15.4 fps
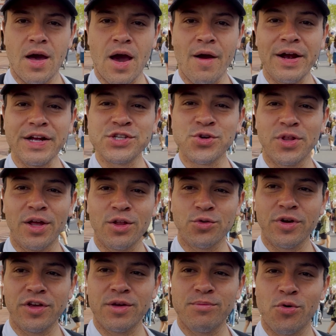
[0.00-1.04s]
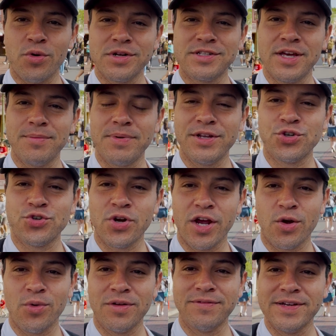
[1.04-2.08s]
All right, so another really important tip and
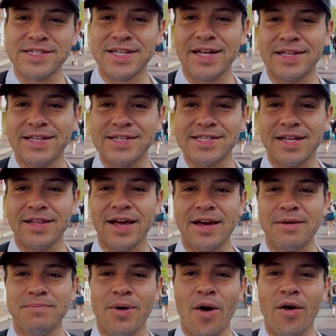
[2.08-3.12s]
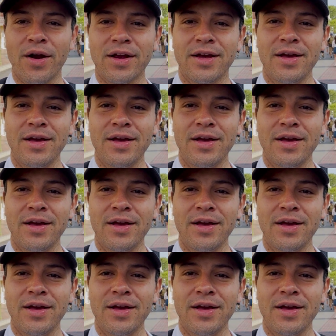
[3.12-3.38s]
trick when visiting Disneyland Park,